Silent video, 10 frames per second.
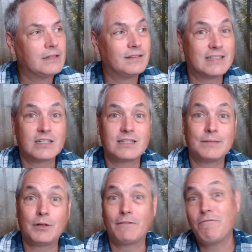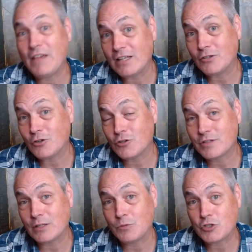discuss about failures,
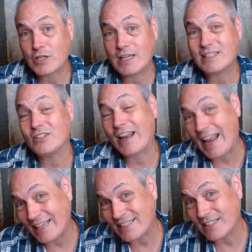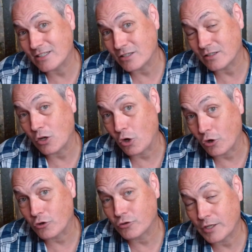in which case the lessons
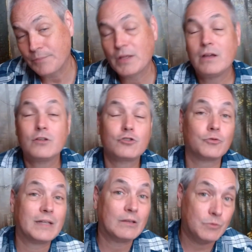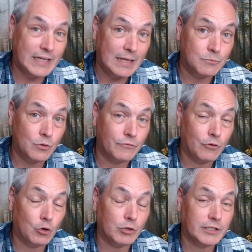learned, so that we can move
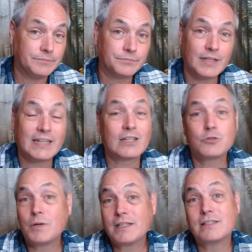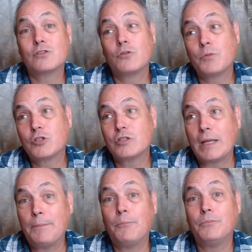forward. And that's why it's
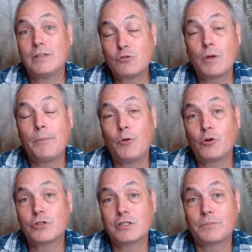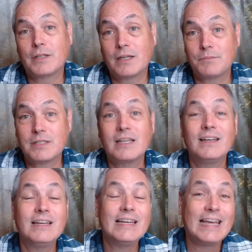so important sometimes
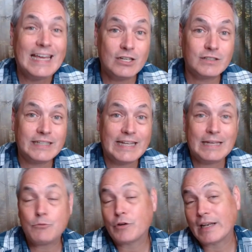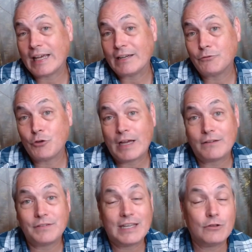in a team or in life to
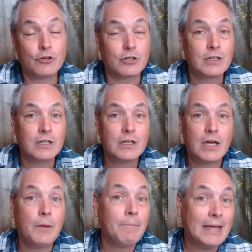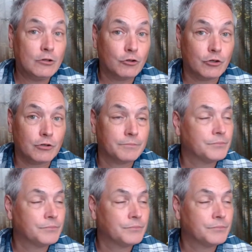have either a mentor